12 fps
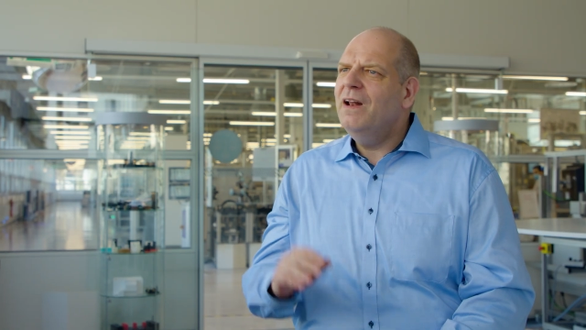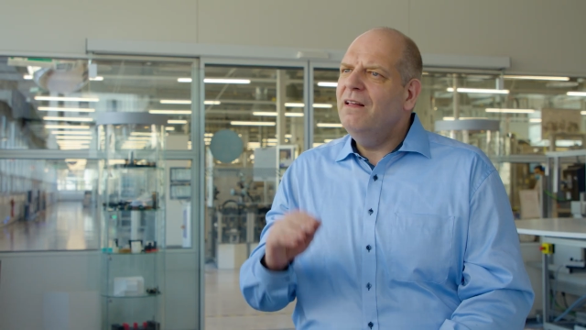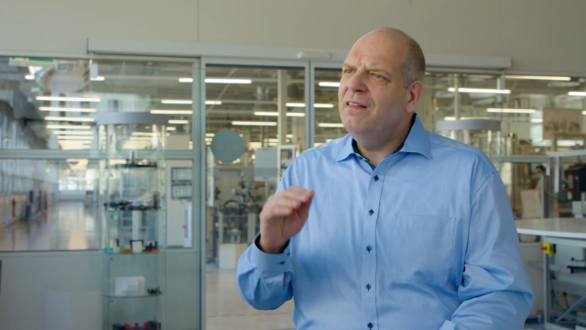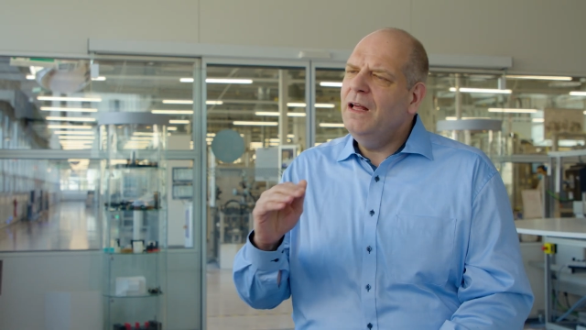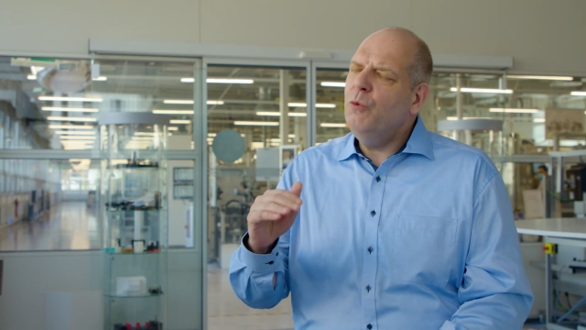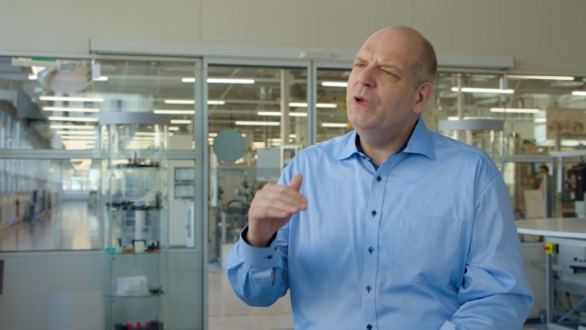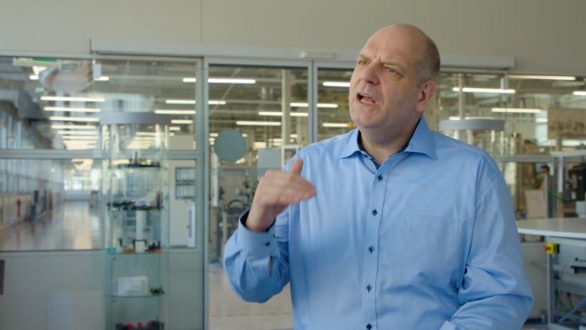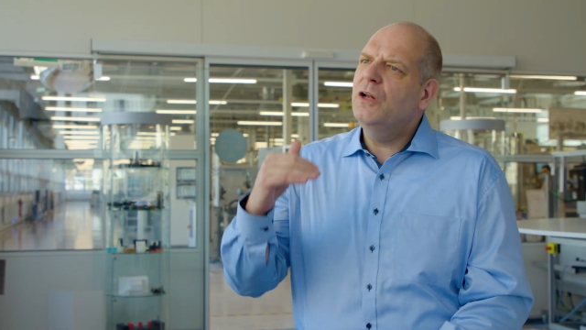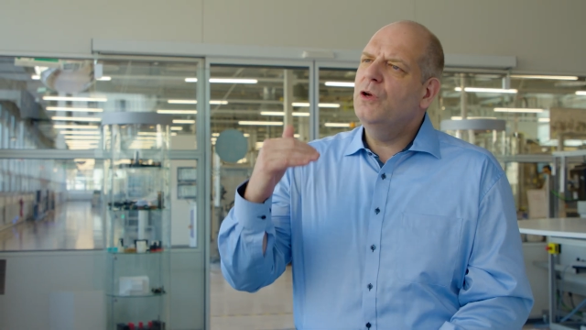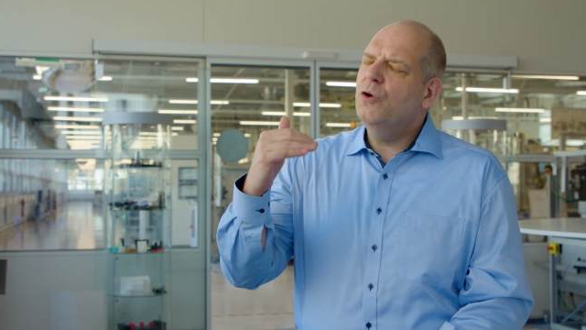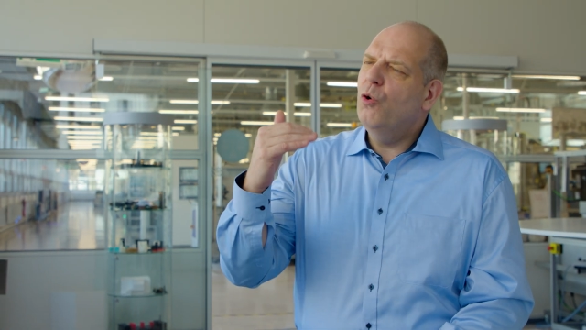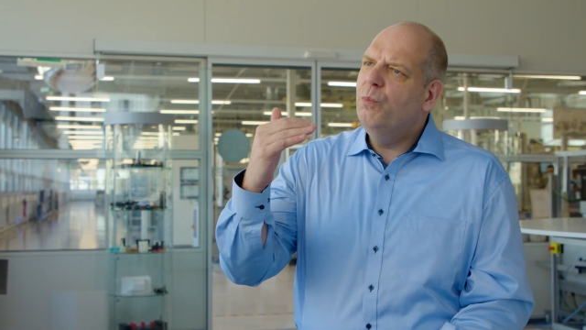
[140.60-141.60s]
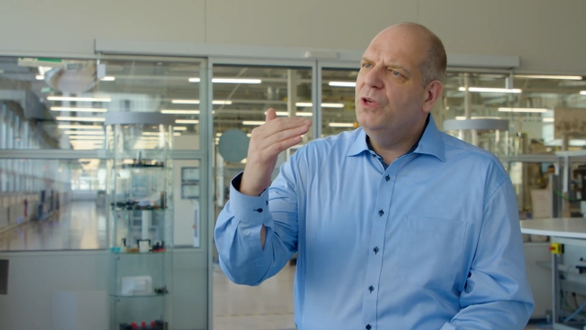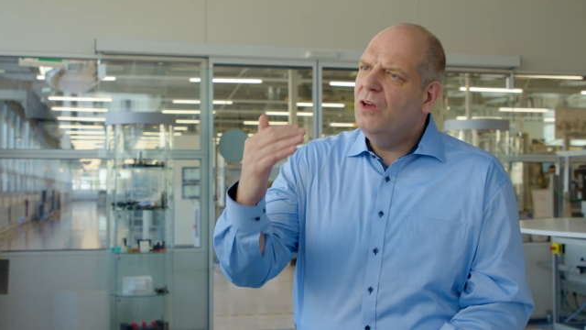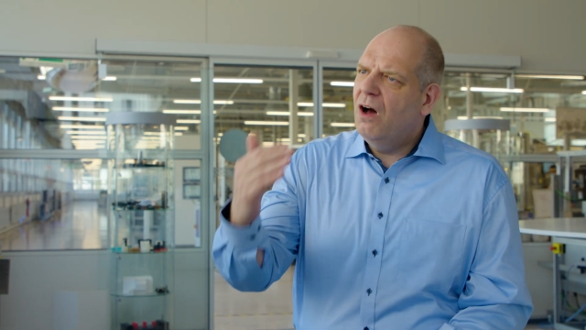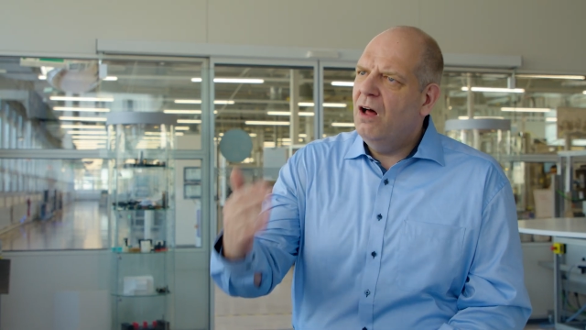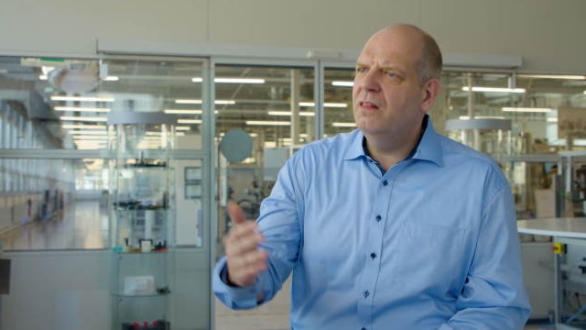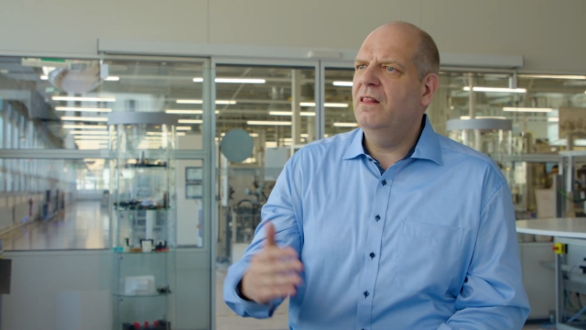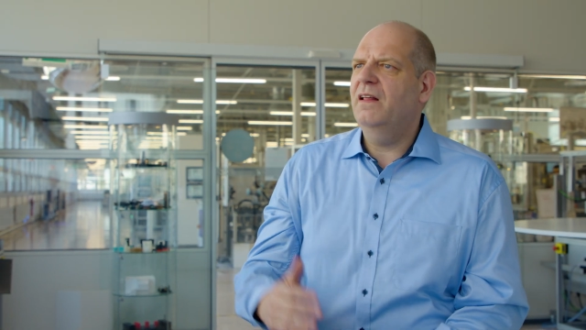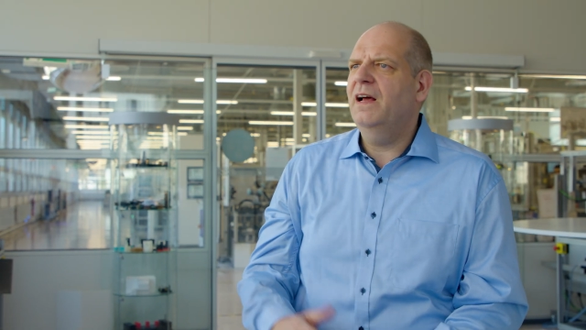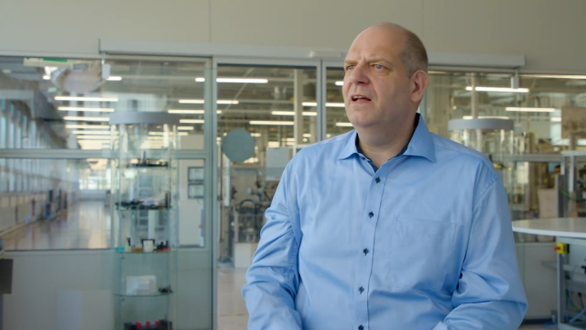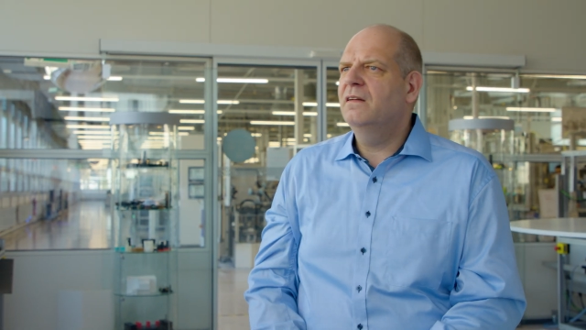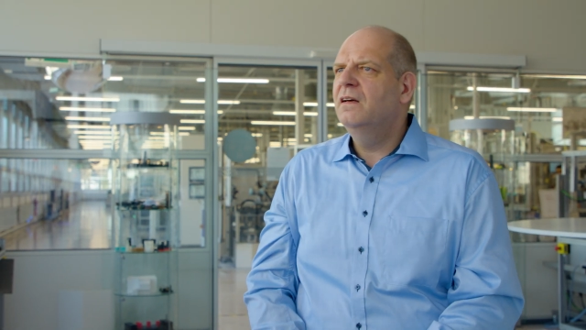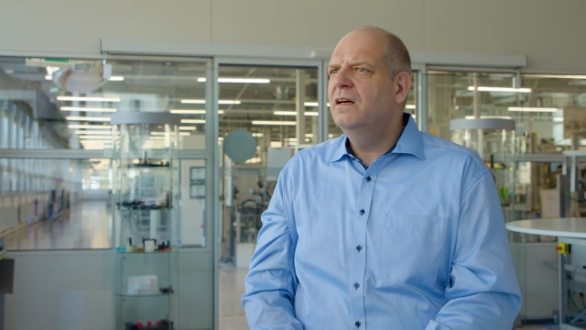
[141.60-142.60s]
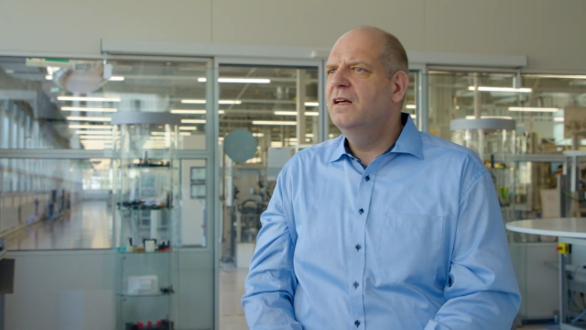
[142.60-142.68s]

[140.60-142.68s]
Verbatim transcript: But I think we can go beyond that.